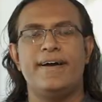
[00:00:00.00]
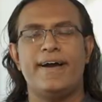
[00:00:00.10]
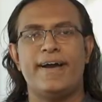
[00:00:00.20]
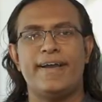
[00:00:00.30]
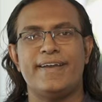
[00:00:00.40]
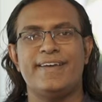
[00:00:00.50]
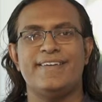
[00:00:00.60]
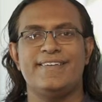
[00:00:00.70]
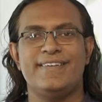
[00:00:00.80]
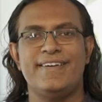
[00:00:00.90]
Hi,
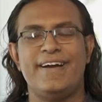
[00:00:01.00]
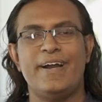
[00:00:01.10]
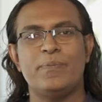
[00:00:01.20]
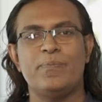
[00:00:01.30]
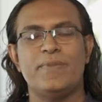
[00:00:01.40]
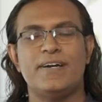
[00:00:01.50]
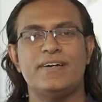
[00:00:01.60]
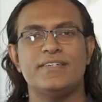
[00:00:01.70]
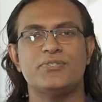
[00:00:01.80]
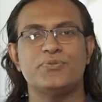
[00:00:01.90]
I'm
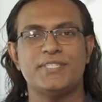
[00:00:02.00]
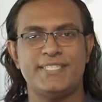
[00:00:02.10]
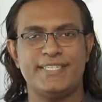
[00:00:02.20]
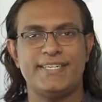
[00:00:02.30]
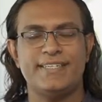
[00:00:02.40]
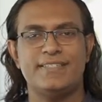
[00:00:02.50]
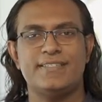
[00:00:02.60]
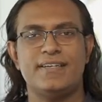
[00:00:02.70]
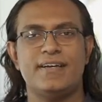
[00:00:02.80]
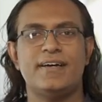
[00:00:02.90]
uh, Sujith
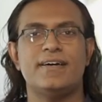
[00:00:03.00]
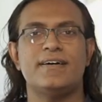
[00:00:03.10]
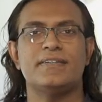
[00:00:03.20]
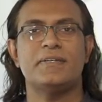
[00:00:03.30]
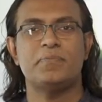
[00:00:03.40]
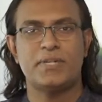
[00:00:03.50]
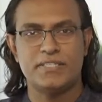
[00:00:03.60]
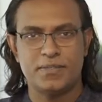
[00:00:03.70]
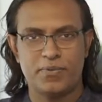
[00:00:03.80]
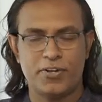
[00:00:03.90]
GS, uh, the
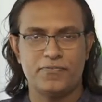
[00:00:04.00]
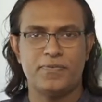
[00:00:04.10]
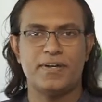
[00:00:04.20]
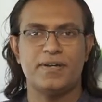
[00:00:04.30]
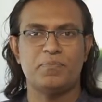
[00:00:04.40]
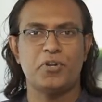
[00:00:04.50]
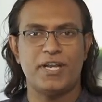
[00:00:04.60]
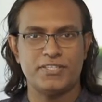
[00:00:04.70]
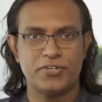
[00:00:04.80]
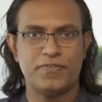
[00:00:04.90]
principal of uh,
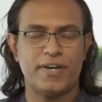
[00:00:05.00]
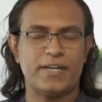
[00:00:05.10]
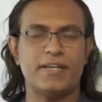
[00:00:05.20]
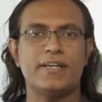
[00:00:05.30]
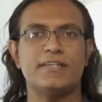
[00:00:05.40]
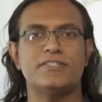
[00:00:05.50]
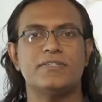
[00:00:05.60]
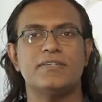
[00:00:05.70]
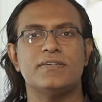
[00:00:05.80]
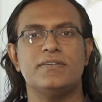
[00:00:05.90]
Monastery of
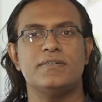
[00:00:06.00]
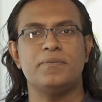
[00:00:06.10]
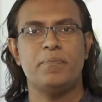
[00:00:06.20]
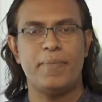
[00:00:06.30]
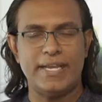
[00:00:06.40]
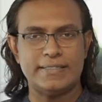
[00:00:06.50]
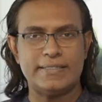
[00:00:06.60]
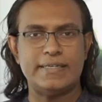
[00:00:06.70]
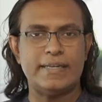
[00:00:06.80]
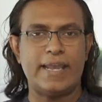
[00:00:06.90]
Architecture based
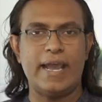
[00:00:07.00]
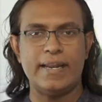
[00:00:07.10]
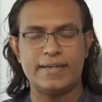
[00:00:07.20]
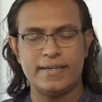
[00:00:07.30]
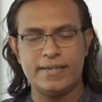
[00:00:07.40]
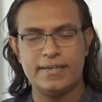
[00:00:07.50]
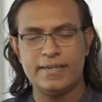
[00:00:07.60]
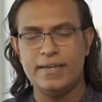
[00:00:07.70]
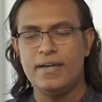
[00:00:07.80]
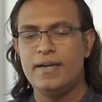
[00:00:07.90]
in Calicut.
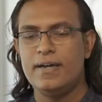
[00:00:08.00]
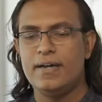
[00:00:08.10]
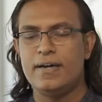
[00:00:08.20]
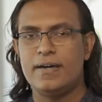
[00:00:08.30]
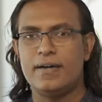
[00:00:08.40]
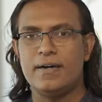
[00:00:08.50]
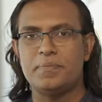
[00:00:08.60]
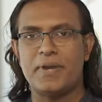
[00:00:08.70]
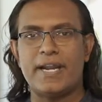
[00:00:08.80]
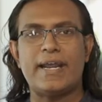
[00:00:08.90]

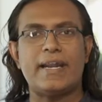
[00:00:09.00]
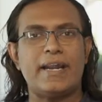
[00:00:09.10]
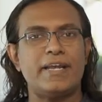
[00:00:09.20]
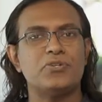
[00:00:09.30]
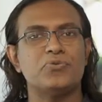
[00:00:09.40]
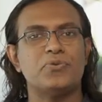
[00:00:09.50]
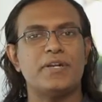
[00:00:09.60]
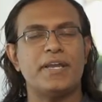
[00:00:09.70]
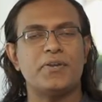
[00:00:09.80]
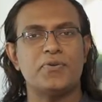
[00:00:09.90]
Um, and I'd like to
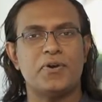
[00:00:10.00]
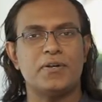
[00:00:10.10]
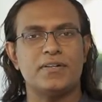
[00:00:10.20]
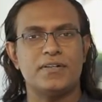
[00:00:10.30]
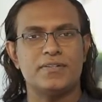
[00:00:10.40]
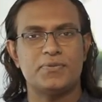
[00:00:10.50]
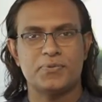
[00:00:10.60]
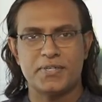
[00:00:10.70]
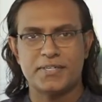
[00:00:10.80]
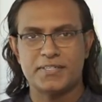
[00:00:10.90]
take you all
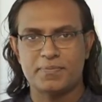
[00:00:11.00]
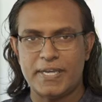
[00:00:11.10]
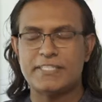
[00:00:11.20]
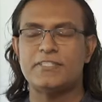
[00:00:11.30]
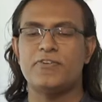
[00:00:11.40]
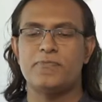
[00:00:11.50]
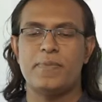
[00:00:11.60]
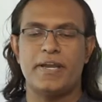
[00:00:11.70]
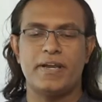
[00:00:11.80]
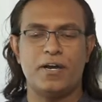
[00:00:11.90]
through the spaces of
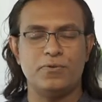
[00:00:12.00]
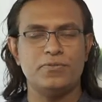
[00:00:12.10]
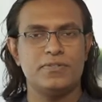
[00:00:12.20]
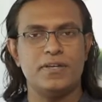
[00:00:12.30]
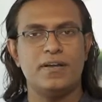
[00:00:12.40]
my house.